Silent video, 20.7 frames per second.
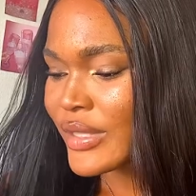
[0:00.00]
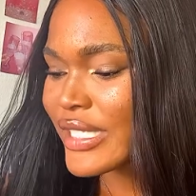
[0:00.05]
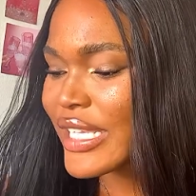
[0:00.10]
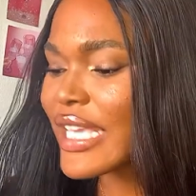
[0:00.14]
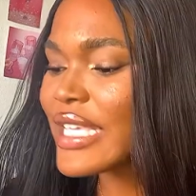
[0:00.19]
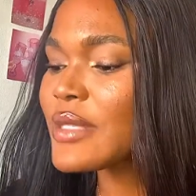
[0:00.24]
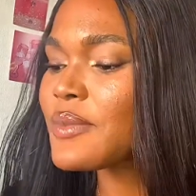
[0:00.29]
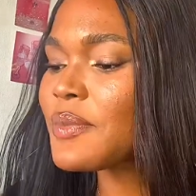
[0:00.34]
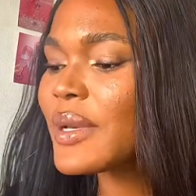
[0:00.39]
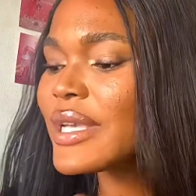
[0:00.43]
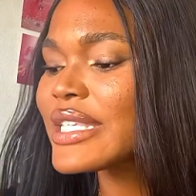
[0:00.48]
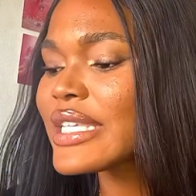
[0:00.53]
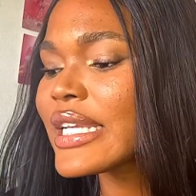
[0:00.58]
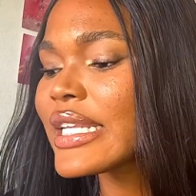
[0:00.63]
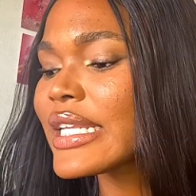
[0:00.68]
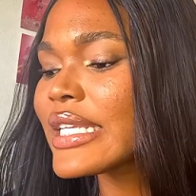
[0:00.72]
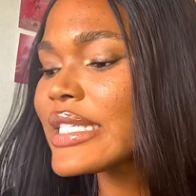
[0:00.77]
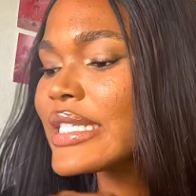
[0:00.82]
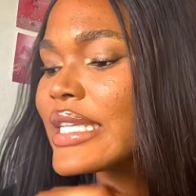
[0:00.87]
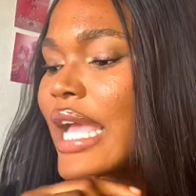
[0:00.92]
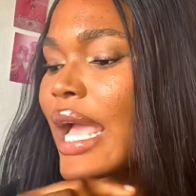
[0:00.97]
It's
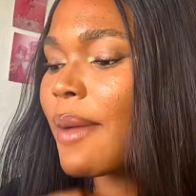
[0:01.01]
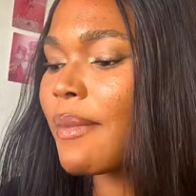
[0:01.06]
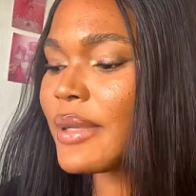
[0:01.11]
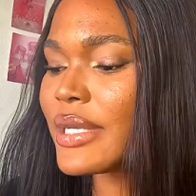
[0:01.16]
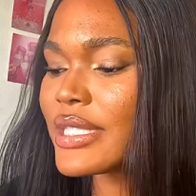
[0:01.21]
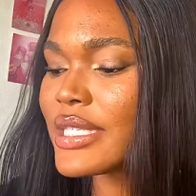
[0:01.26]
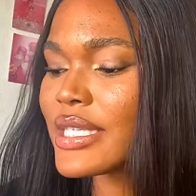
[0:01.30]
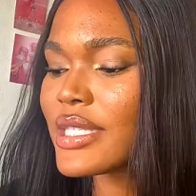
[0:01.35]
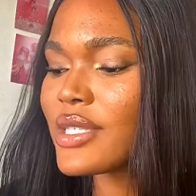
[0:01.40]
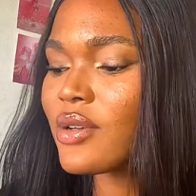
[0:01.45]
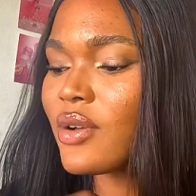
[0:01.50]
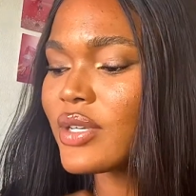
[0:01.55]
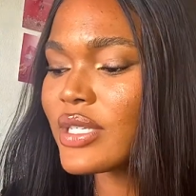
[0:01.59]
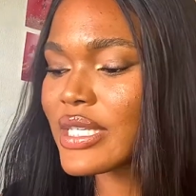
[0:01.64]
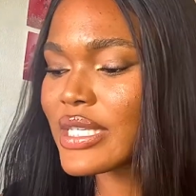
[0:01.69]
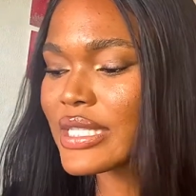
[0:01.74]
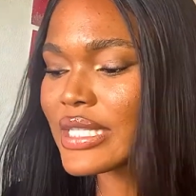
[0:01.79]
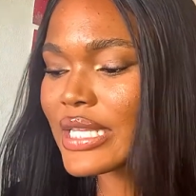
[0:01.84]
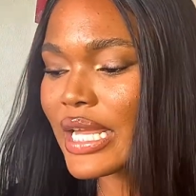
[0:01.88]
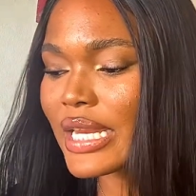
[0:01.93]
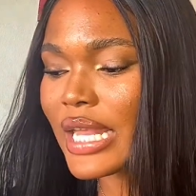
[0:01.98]
basically the ability to
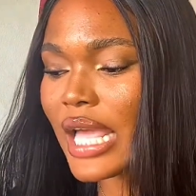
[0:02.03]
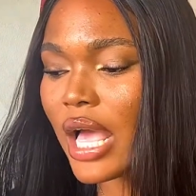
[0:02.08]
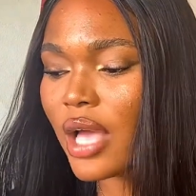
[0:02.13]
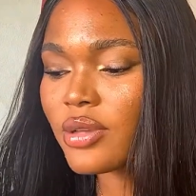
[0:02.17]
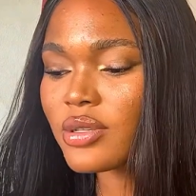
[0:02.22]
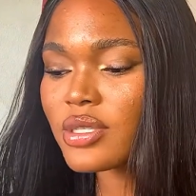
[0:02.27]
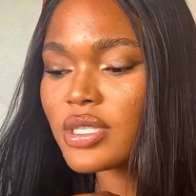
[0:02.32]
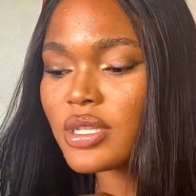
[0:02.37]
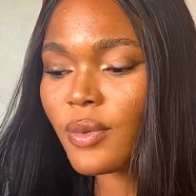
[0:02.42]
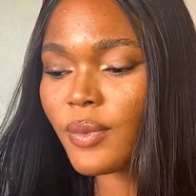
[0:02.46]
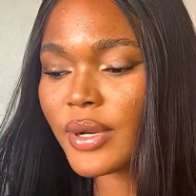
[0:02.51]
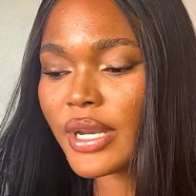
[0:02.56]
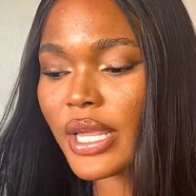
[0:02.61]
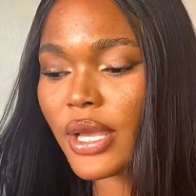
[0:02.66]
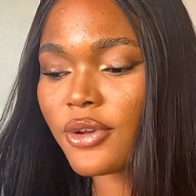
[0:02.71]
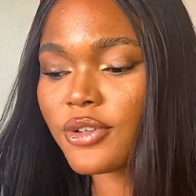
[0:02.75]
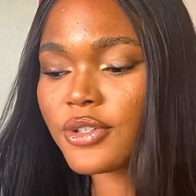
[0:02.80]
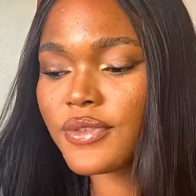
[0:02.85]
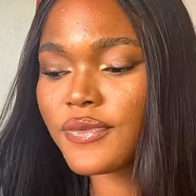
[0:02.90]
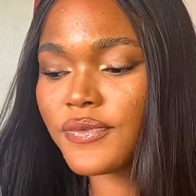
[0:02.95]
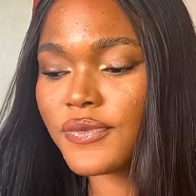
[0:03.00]
understand how someone else